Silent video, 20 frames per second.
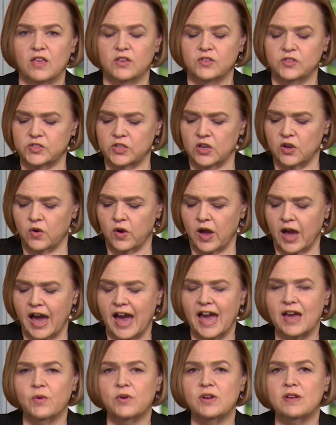So
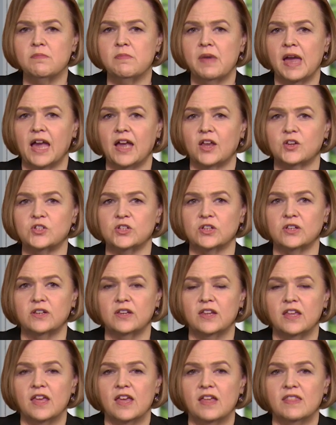I would
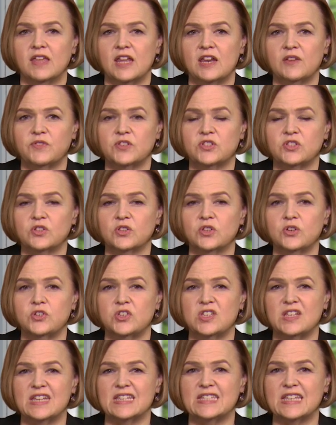imagine that if a
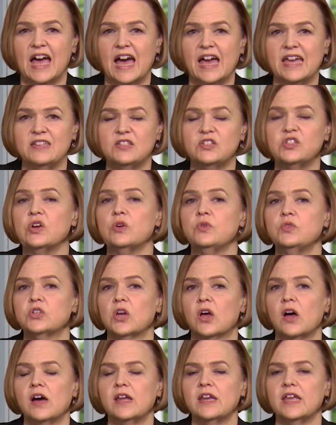solution is
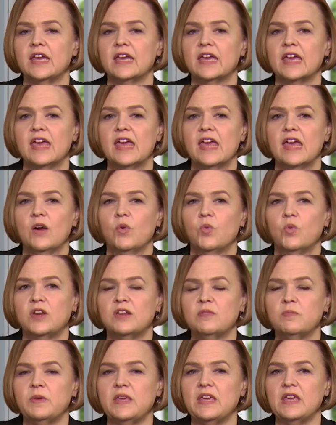isotonic, would
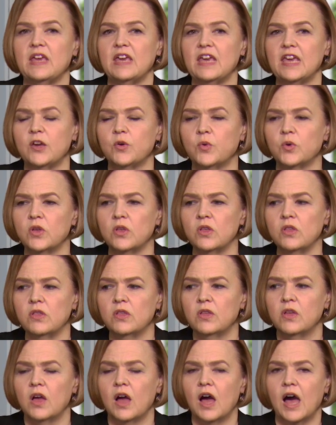it be equal,
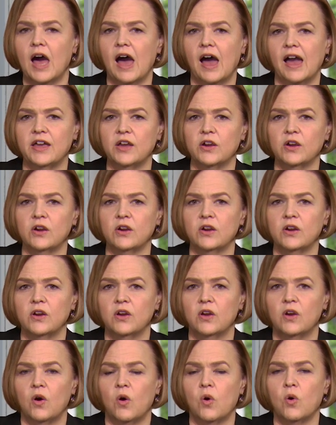higher,
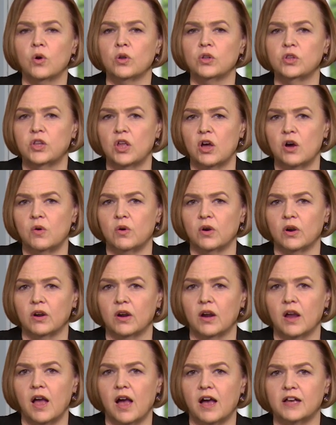or
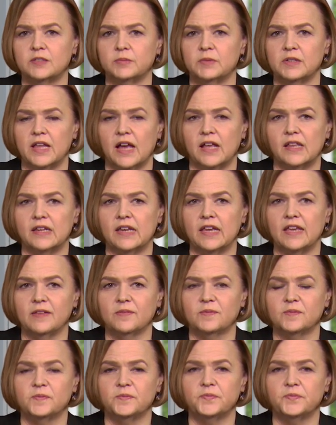lower osmolality?